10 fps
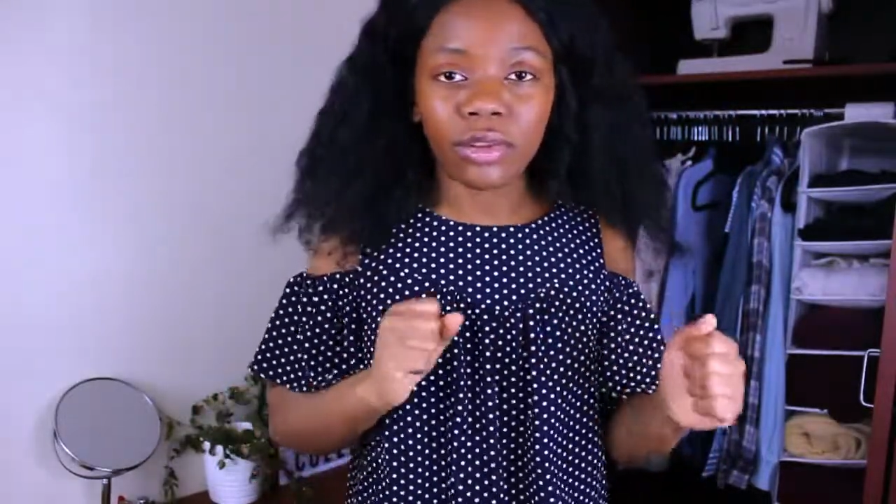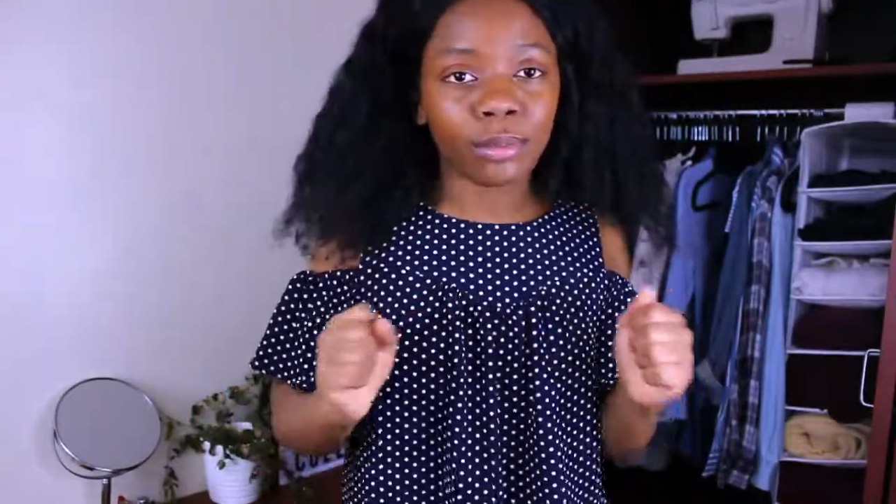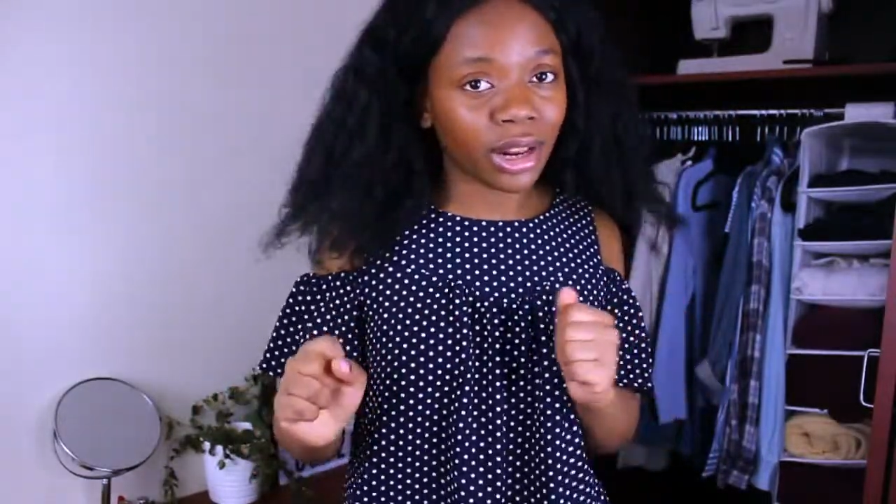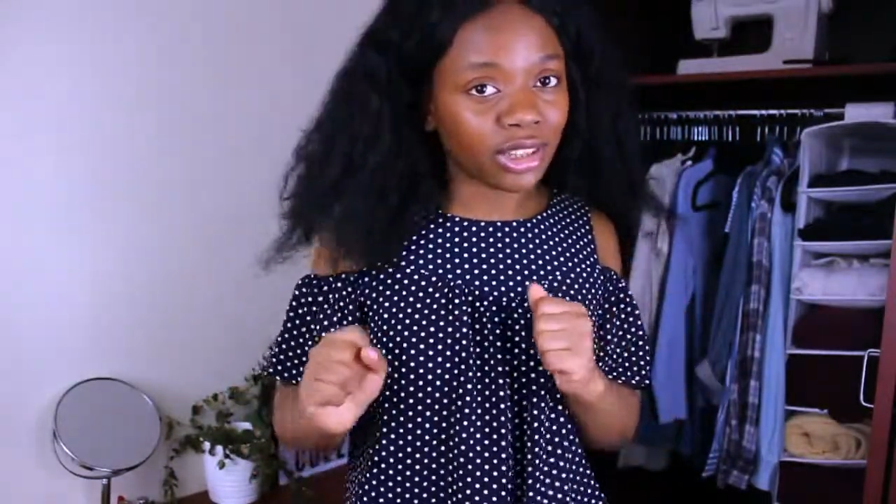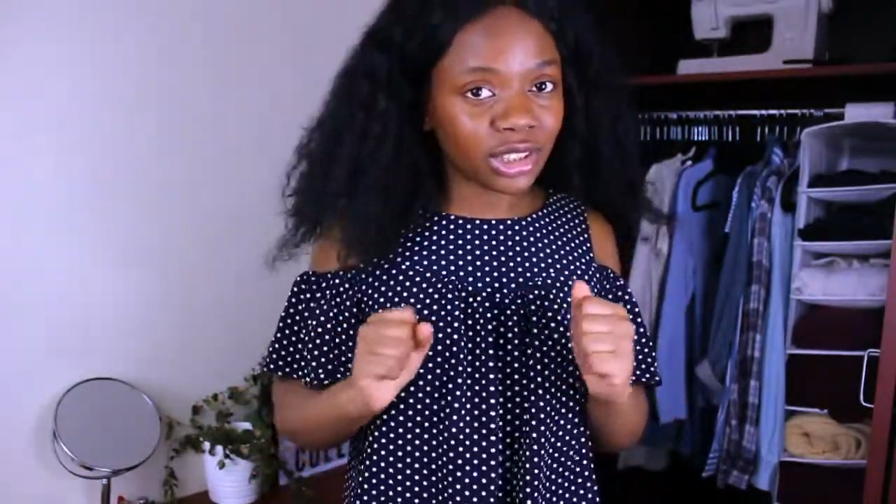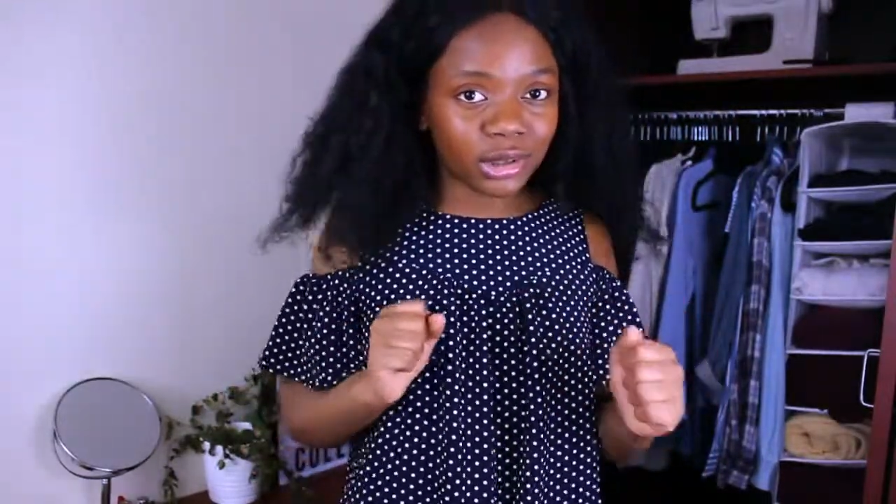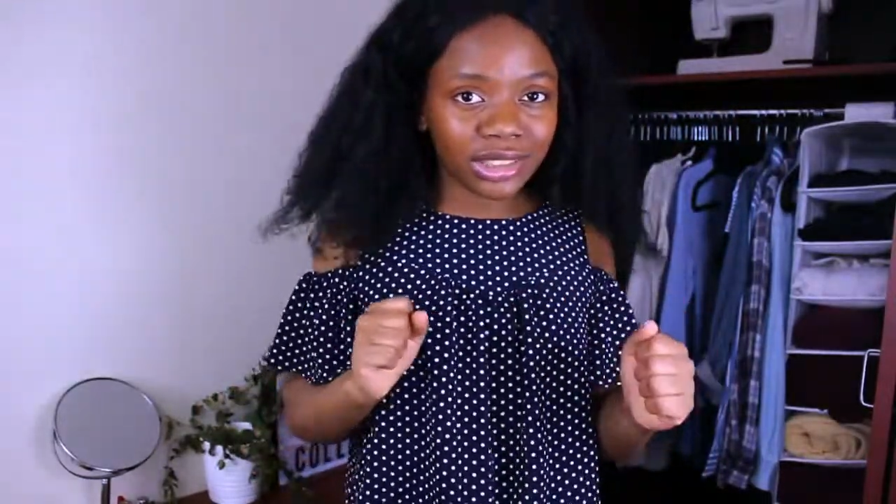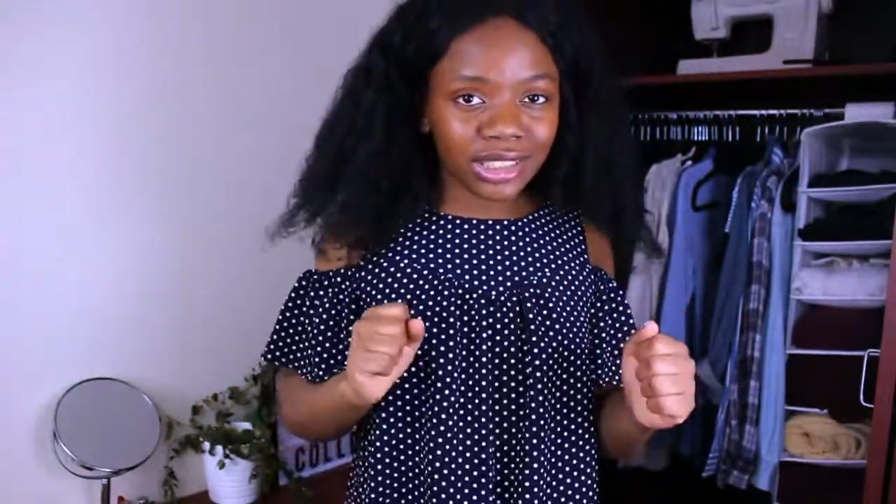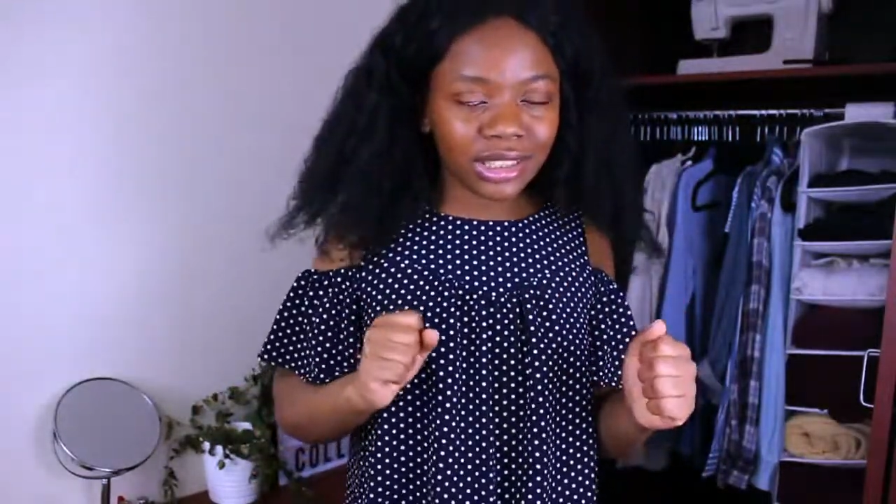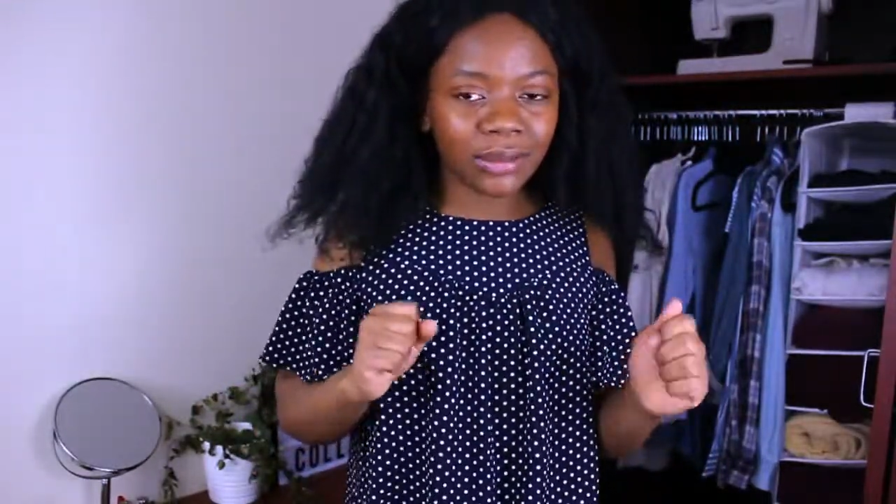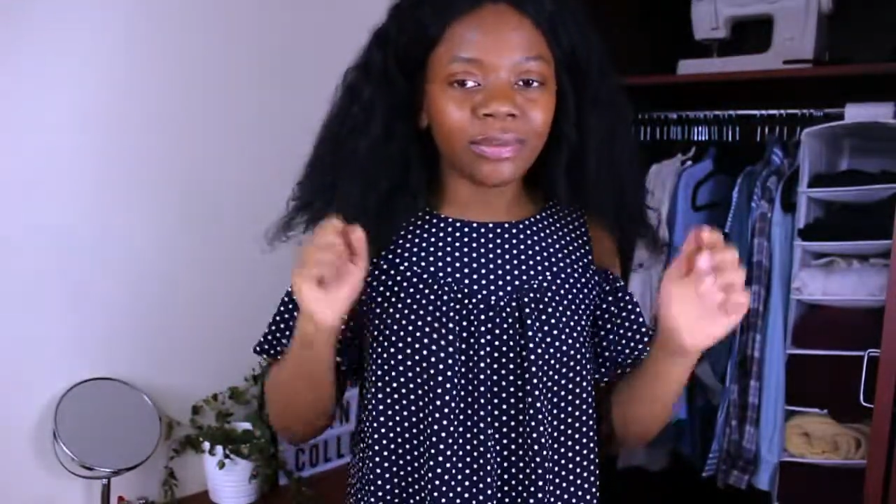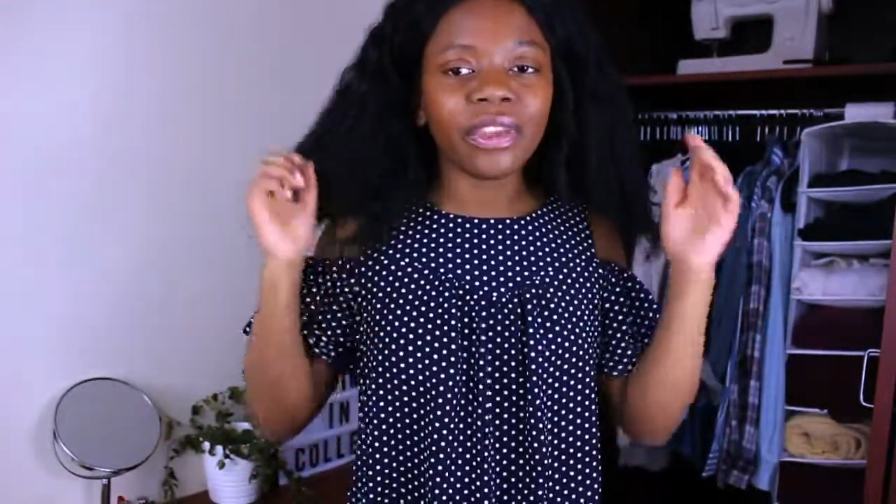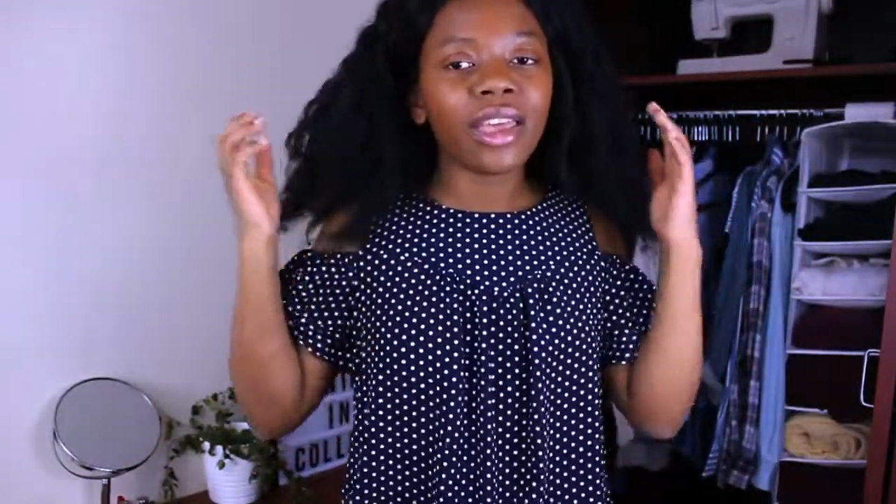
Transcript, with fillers: for back to school season,